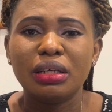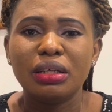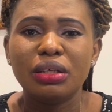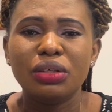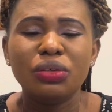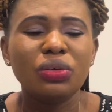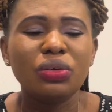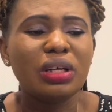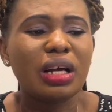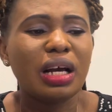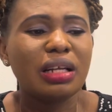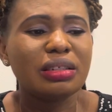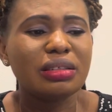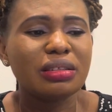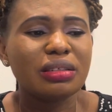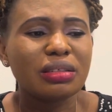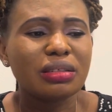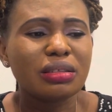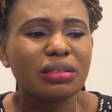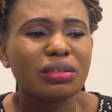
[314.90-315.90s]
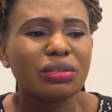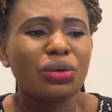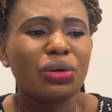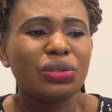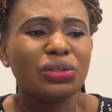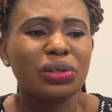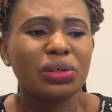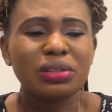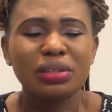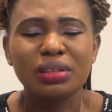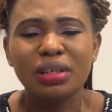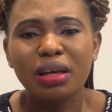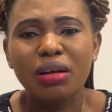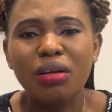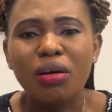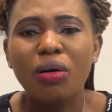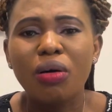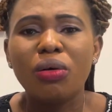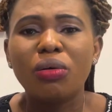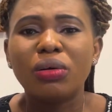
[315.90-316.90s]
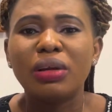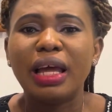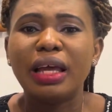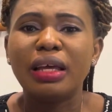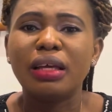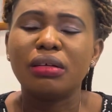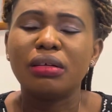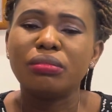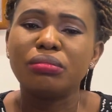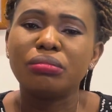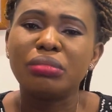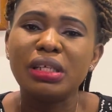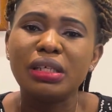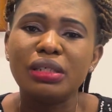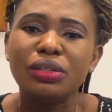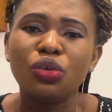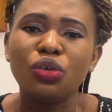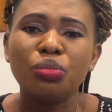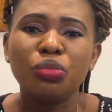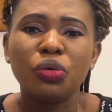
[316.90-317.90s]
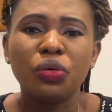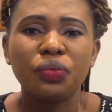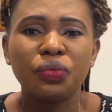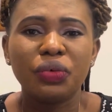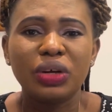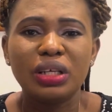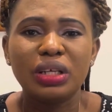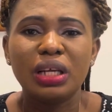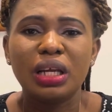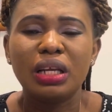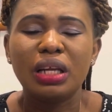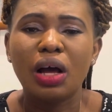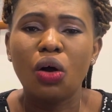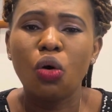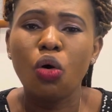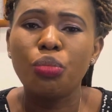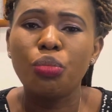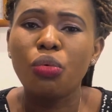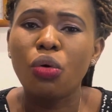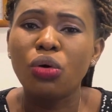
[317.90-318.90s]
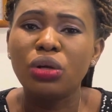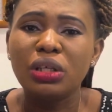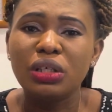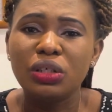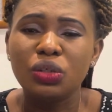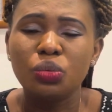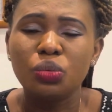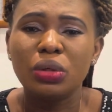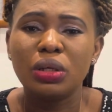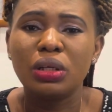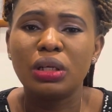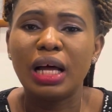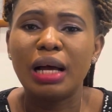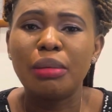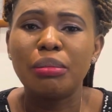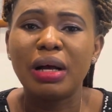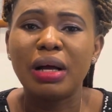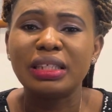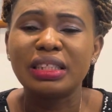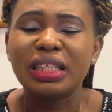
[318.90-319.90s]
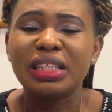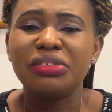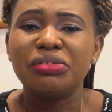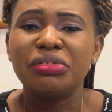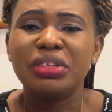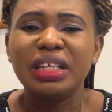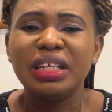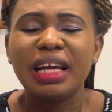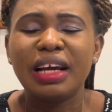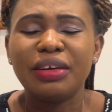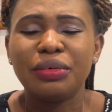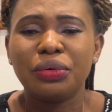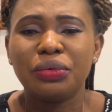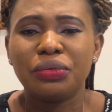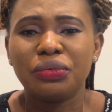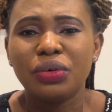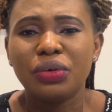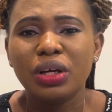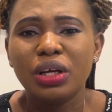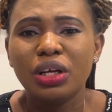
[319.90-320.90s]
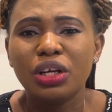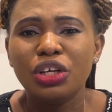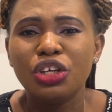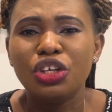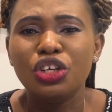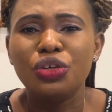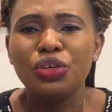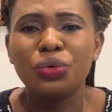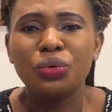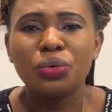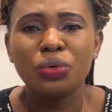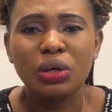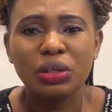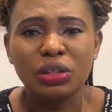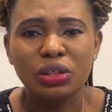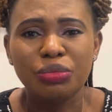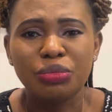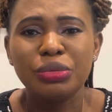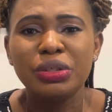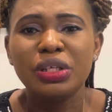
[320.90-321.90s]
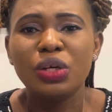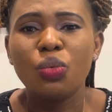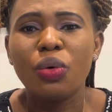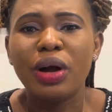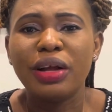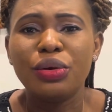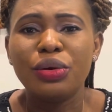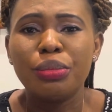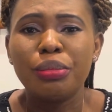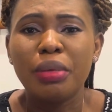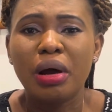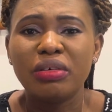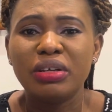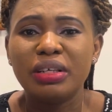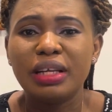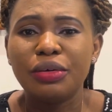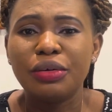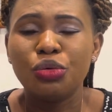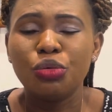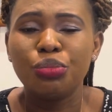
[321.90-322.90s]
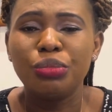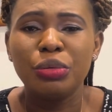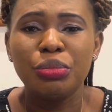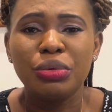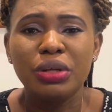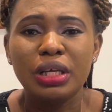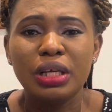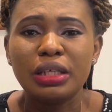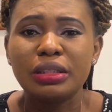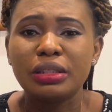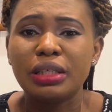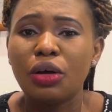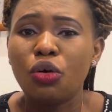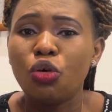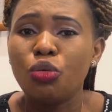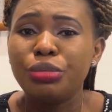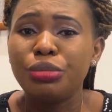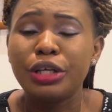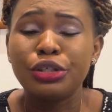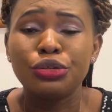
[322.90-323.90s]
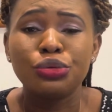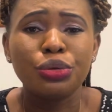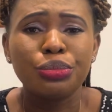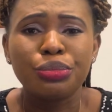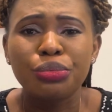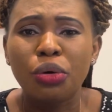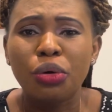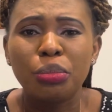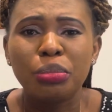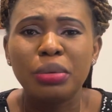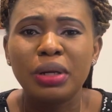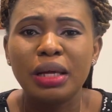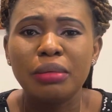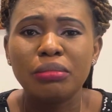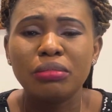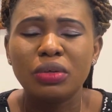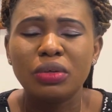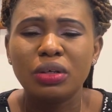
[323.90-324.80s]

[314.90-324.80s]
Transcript: You can cautiously call, like, please don't be offended, I hope all is well, I'm asking in regard of, you've been a while, you're married and no baby yet, I hope there's no problem.